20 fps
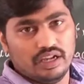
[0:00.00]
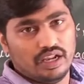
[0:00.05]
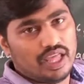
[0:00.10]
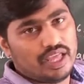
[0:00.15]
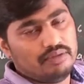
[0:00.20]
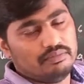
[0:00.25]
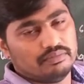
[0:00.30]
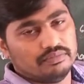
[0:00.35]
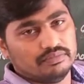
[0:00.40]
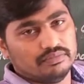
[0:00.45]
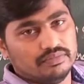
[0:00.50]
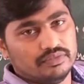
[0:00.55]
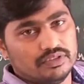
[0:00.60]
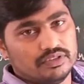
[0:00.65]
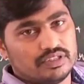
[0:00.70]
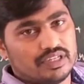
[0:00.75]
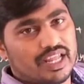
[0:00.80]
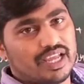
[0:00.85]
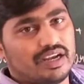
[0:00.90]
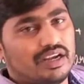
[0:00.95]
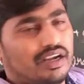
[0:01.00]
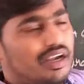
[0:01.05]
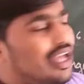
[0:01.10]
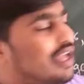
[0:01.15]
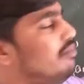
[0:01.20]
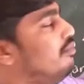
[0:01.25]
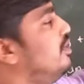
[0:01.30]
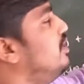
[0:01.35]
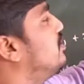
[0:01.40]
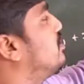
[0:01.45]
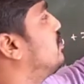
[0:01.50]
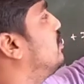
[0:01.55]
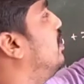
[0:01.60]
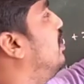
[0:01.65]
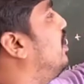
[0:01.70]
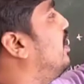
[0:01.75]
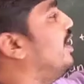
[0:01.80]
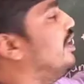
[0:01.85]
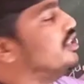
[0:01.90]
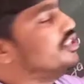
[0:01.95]
lime. Slacked lime is
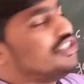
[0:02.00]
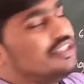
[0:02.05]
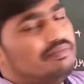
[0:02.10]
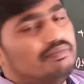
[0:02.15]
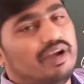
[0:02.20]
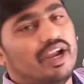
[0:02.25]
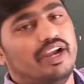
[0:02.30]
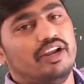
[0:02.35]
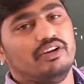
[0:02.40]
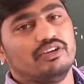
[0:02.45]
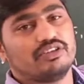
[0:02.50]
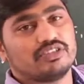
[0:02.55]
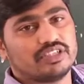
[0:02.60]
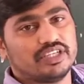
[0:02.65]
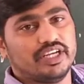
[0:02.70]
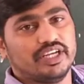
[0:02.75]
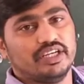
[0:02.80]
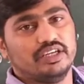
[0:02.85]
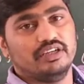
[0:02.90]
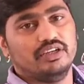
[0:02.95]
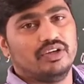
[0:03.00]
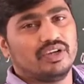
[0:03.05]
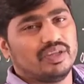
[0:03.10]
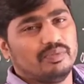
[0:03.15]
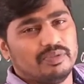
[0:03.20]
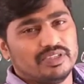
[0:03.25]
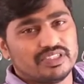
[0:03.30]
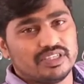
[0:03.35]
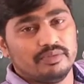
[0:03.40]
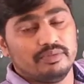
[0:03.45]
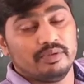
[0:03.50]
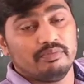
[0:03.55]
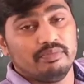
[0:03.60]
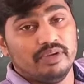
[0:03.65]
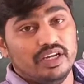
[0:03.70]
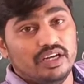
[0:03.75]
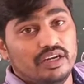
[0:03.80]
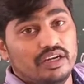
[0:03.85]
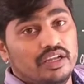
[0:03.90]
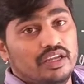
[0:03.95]
calcium hydroxide. Okay, please
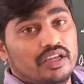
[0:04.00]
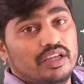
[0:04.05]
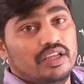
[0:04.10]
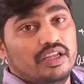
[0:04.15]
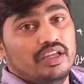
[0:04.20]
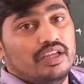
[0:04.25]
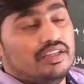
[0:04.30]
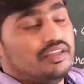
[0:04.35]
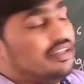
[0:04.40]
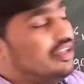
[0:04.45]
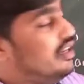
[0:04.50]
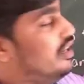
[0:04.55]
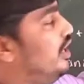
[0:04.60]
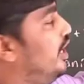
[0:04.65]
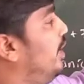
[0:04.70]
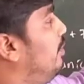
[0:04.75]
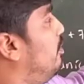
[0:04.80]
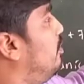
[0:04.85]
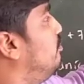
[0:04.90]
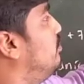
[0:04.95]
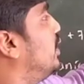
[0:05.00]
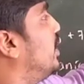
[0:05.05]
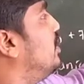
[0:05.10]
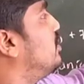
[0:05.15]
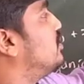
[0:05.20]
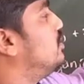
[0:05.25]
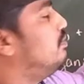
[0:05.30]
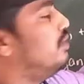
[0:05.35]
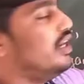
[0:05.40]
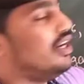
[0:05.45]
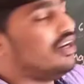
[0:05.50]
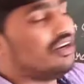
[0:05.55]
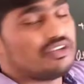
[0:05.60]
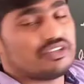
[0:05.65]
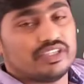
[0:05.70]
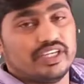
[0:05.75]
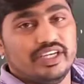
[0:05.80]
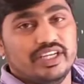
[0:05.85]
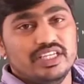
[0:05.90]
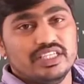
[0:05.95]
remember the name of the calcium
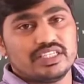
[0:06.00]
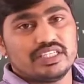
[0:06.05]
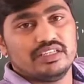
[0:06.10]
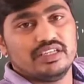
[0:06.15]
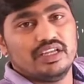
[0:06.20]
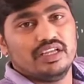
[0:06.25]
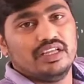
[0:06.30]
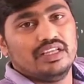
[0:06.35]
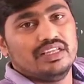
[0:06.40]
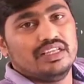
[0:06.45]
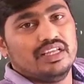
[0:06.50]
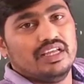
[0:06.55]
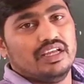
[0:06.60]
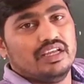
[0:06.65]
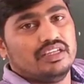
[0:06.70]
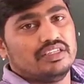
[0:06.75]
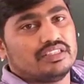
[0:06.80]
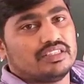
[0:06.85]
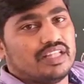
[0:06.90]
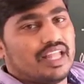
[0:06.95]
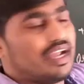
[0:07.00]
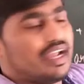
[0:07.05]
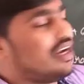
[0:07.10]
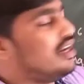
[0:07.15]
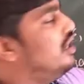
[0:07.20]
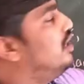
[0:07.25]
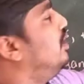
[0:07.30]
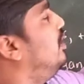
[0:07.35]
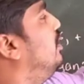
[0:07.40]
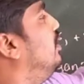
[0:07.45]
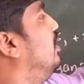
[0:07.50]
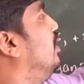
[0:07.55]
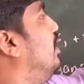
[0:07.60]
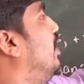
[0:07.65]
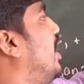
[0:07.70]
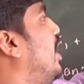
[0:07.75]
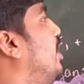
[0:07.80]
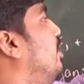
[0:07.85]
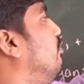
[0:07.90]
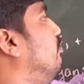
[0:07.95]
hydroxide is slacked
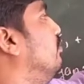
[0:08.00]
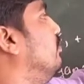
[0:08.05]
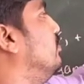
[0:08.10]
lime.